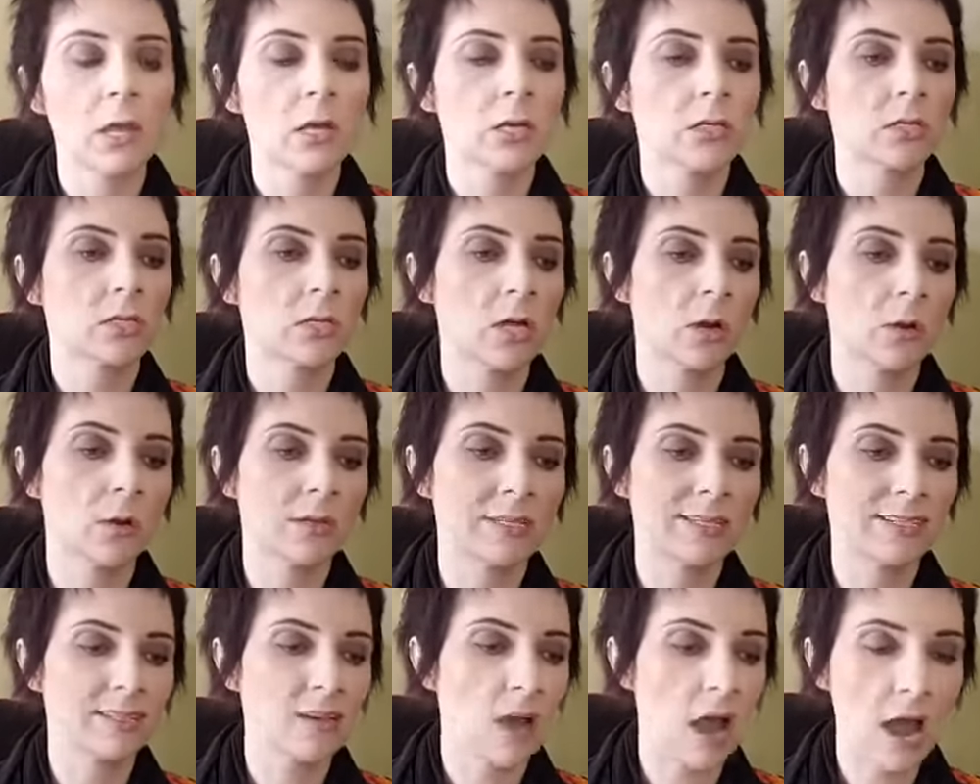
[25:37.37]
So
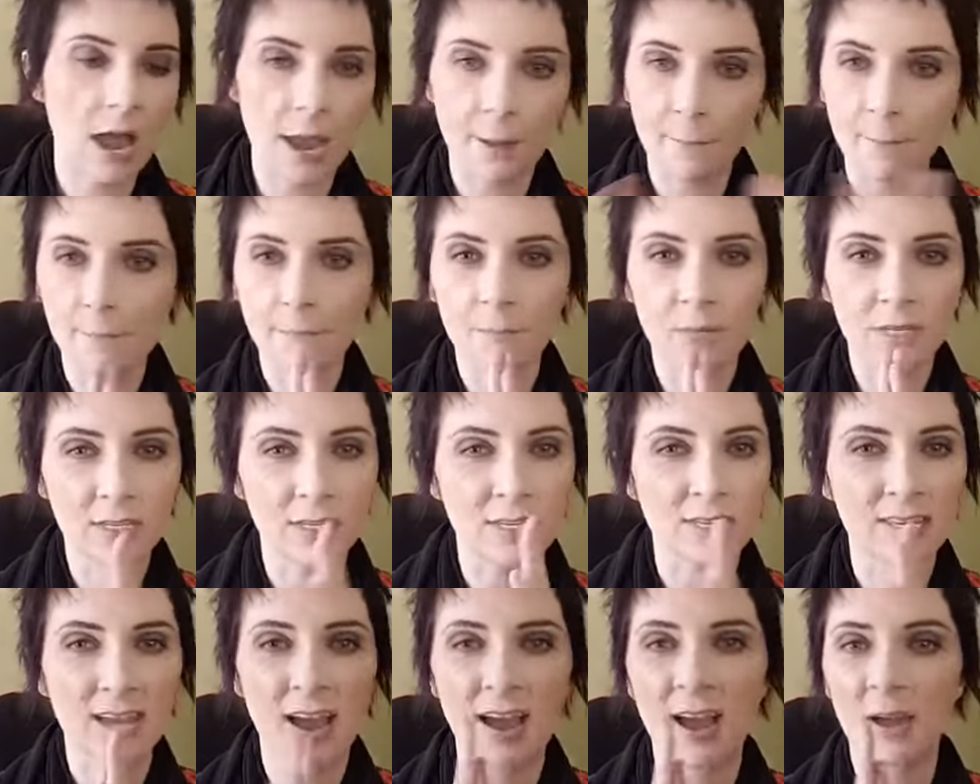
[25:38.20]
it's time
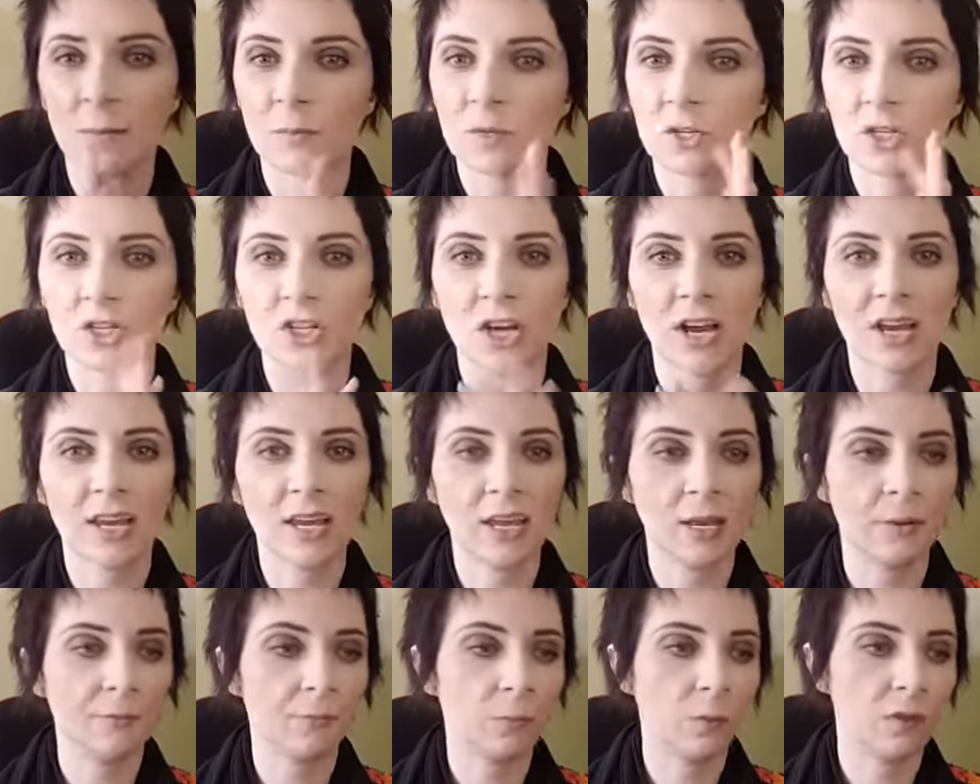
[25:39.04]
to check
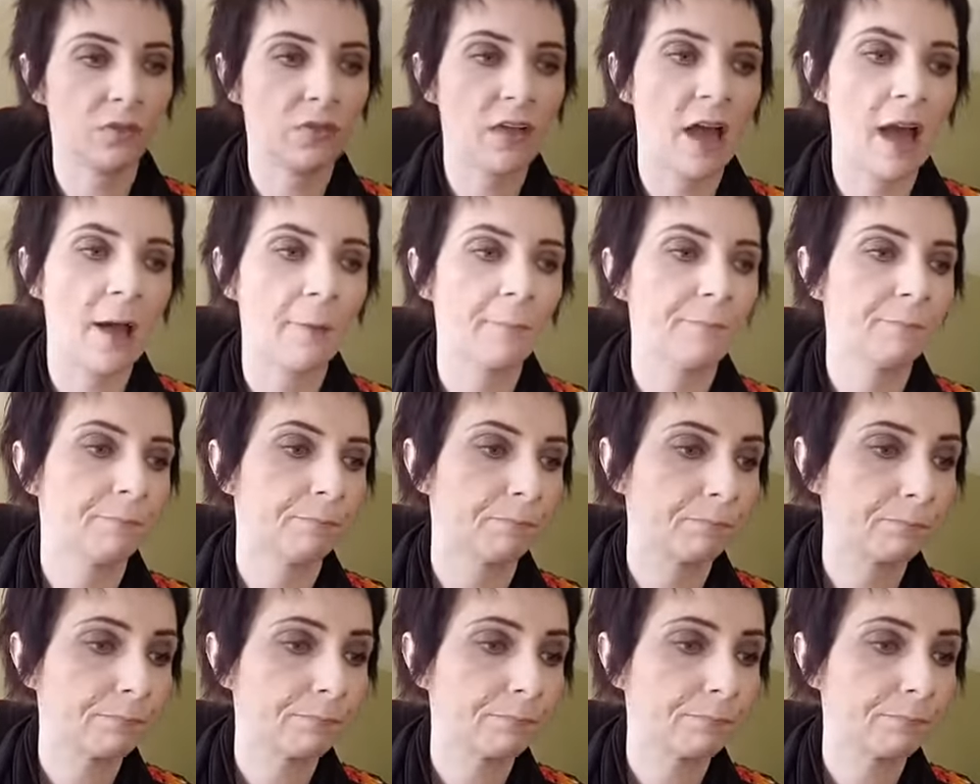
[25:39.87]
in with that.